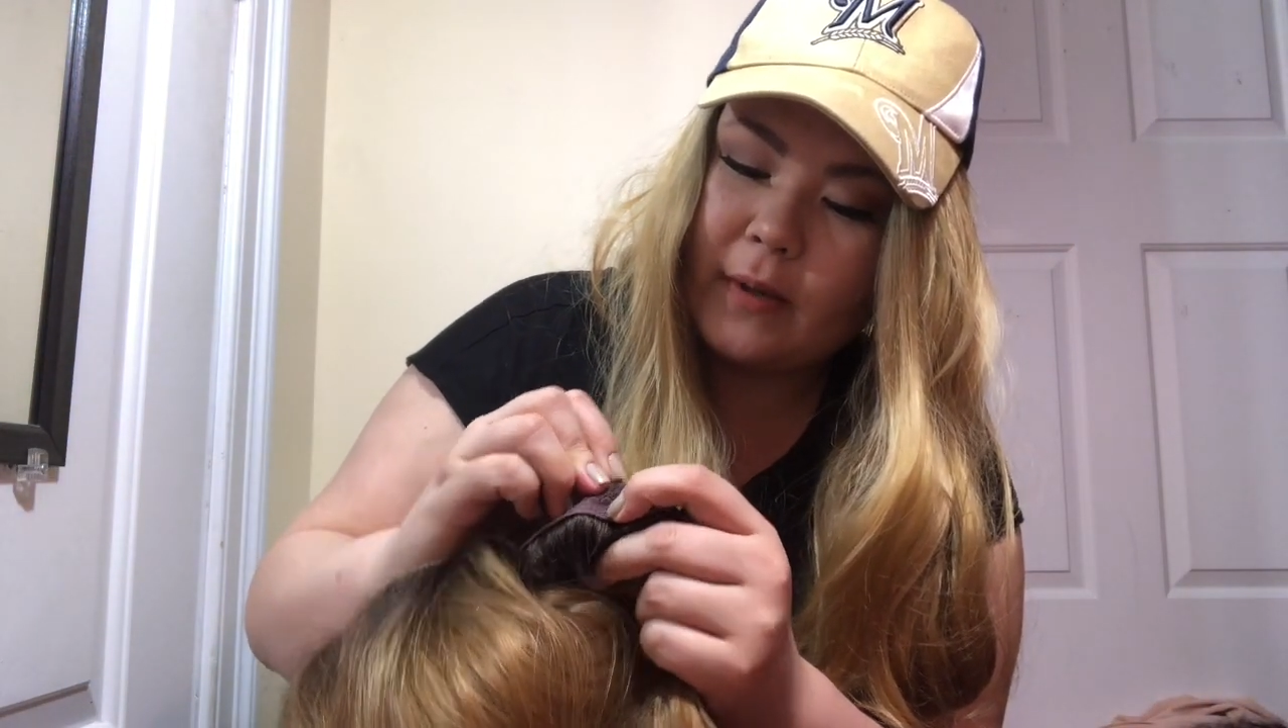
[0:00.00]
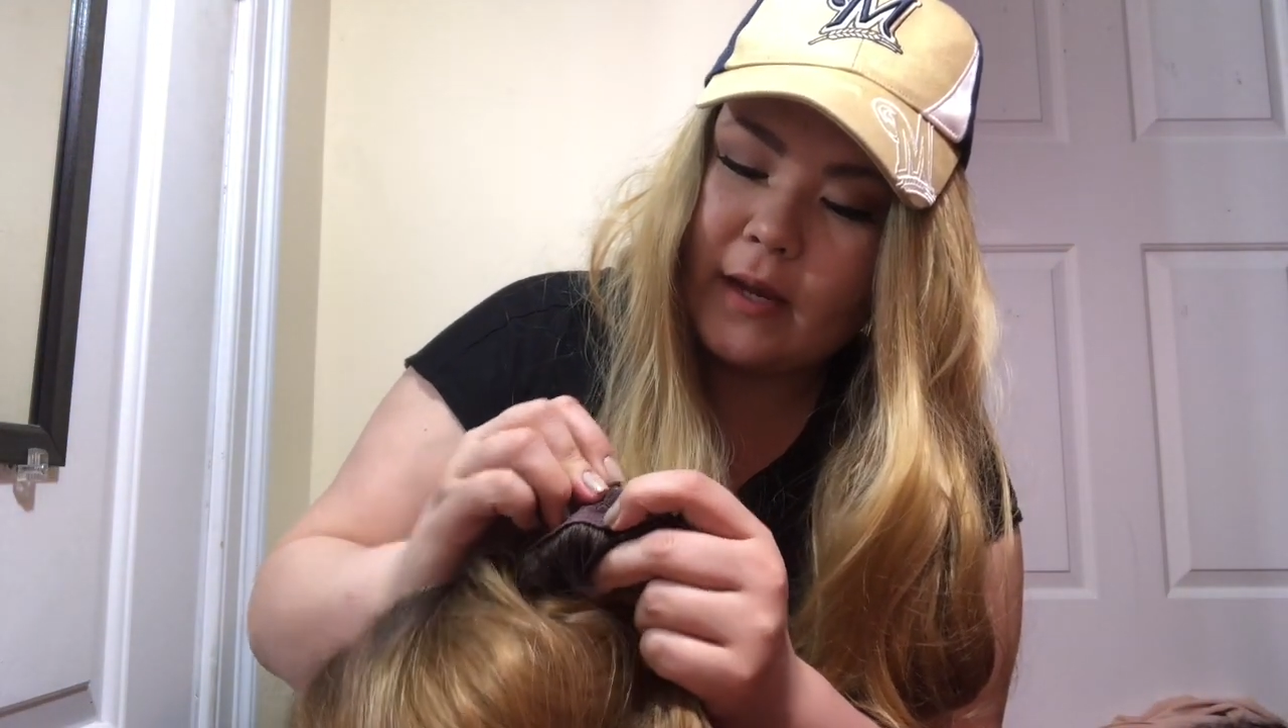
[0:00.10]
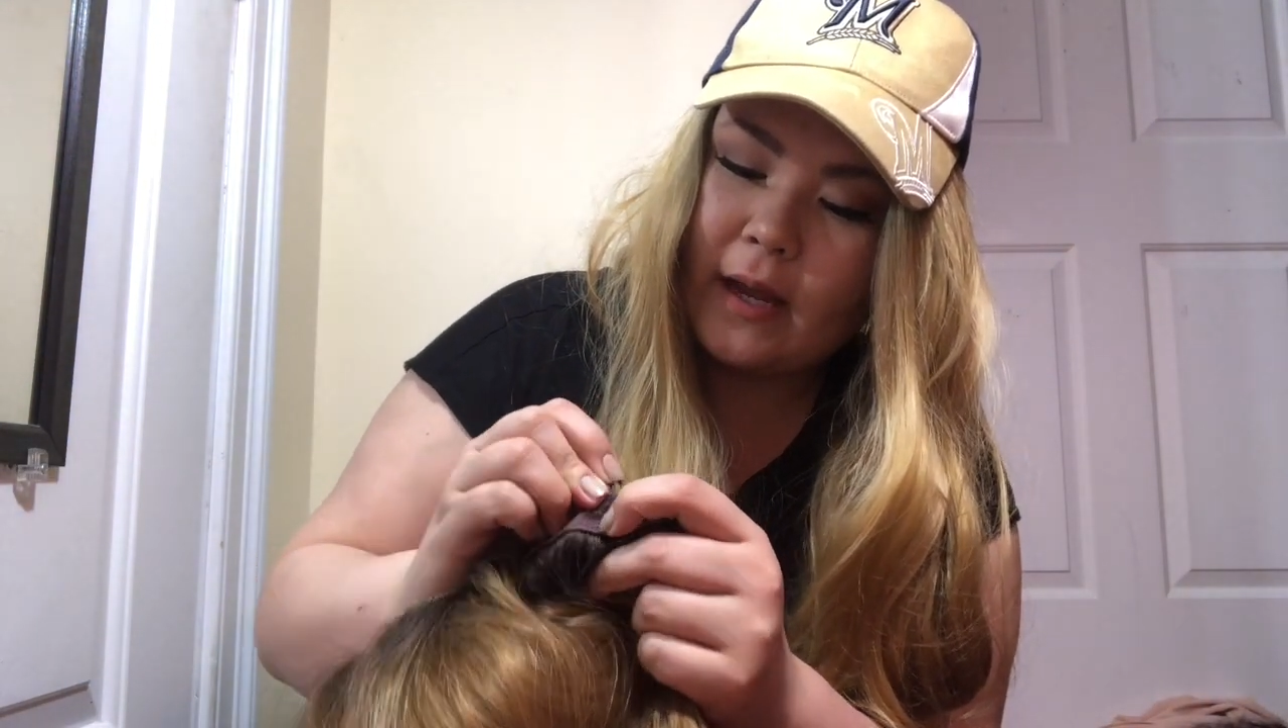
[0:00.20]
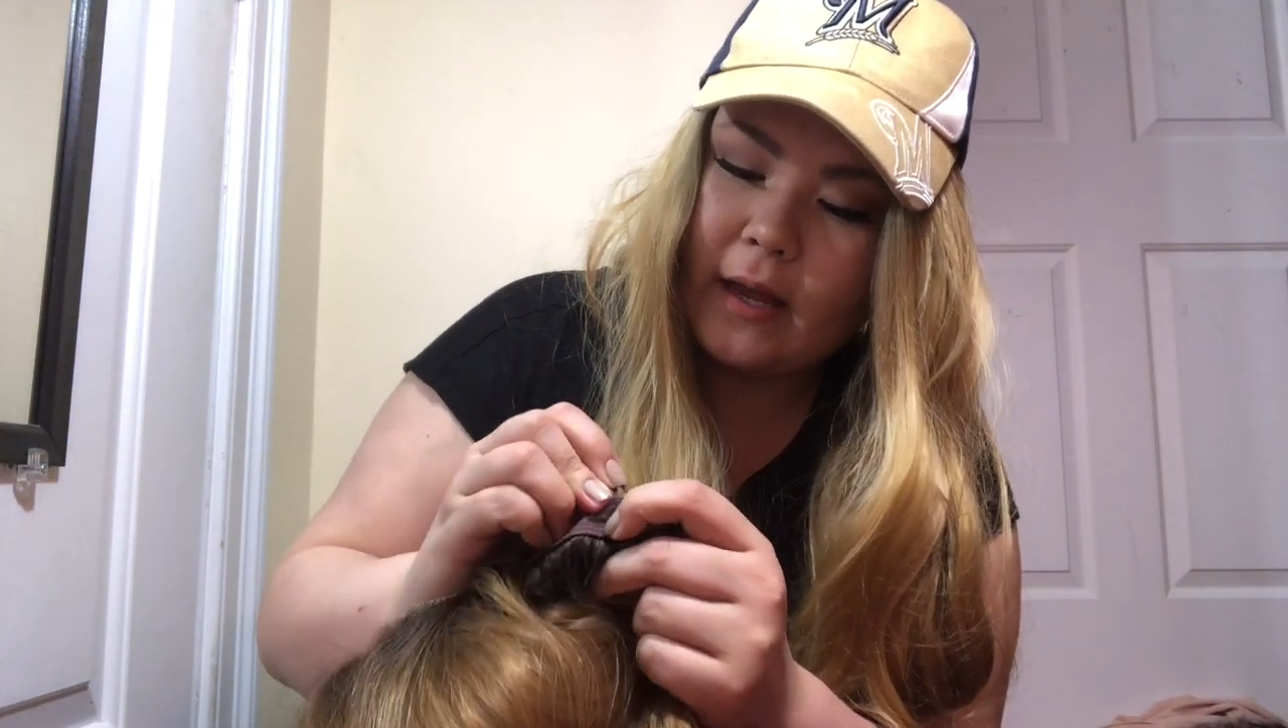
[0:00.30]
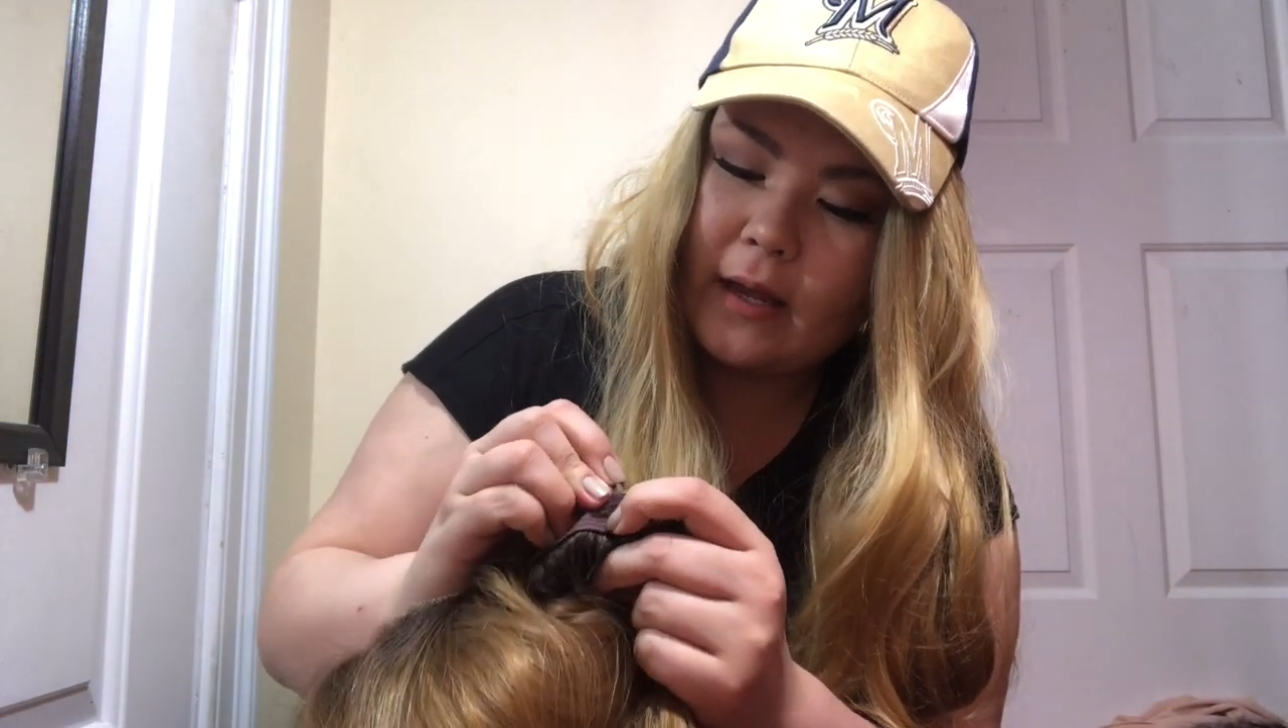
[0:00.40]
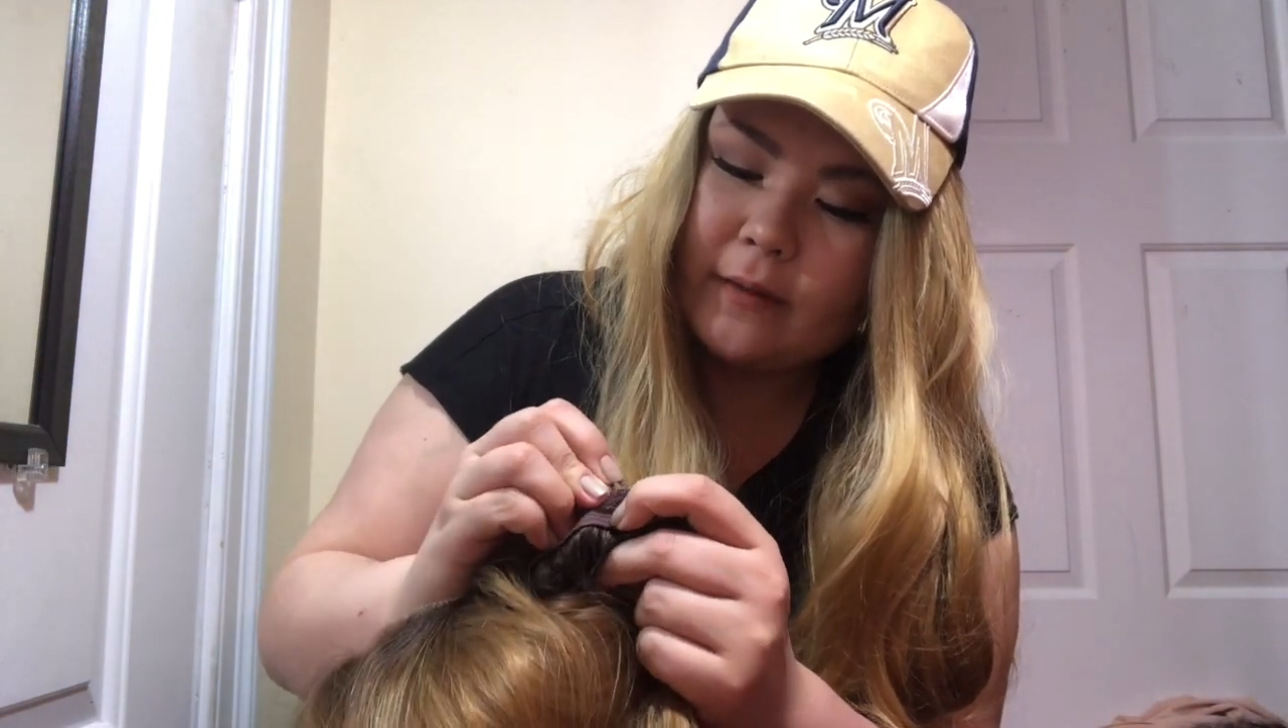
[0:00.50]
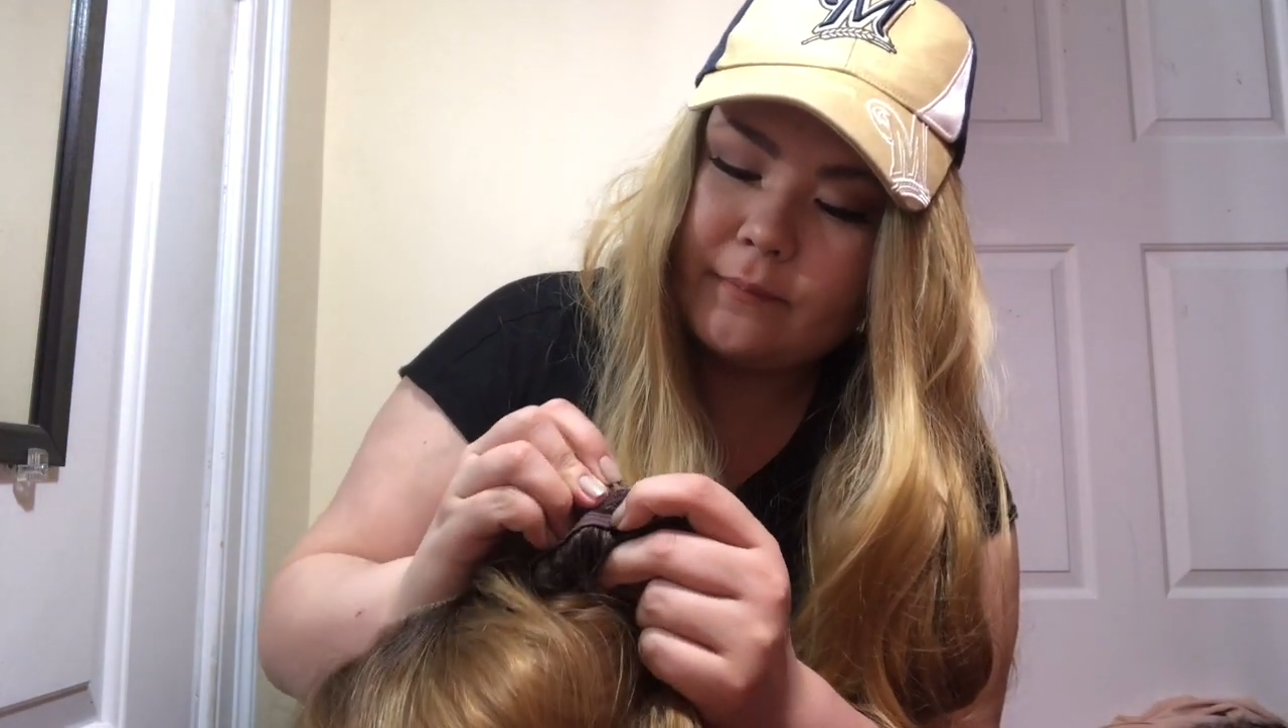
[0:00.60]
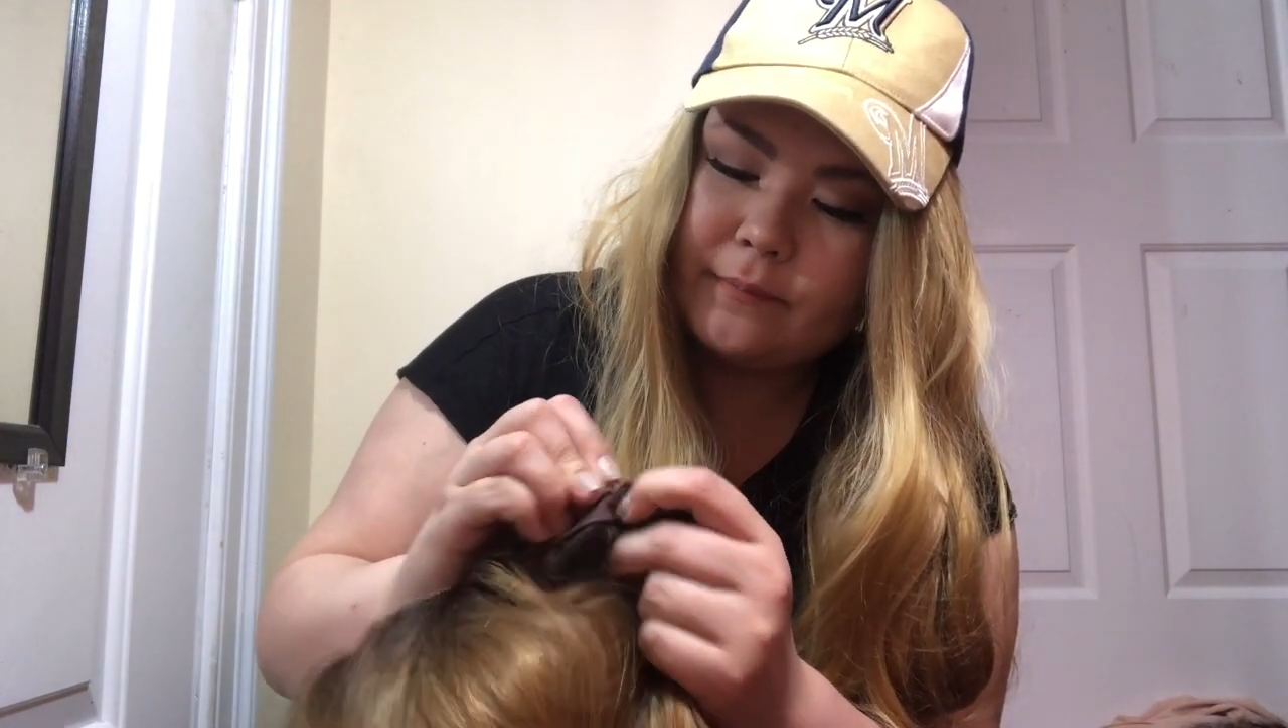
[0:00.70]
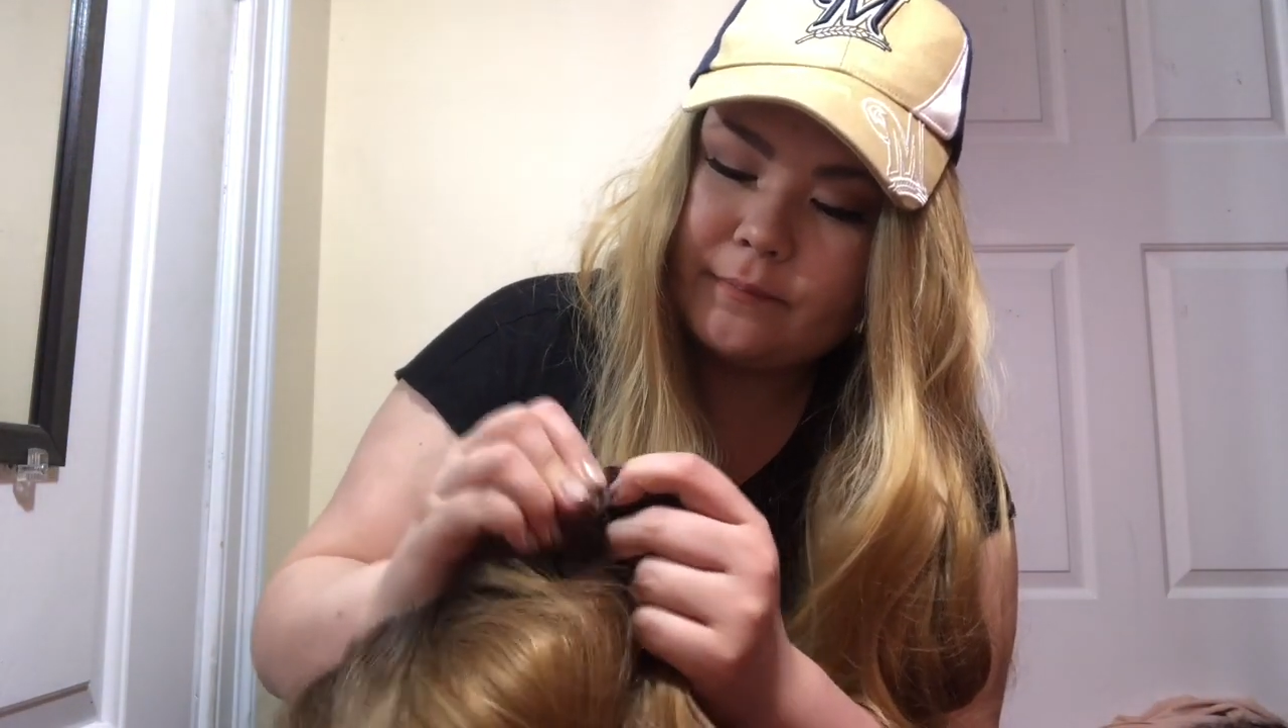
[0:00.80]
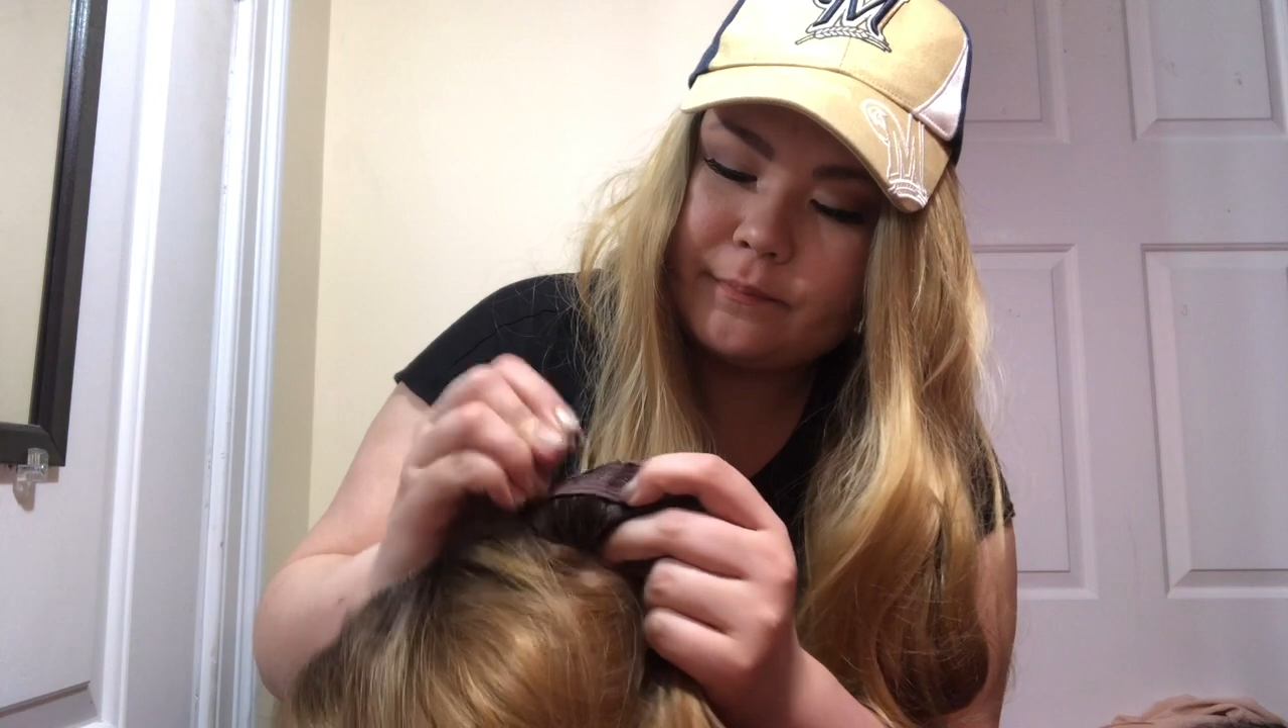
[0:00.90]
my head,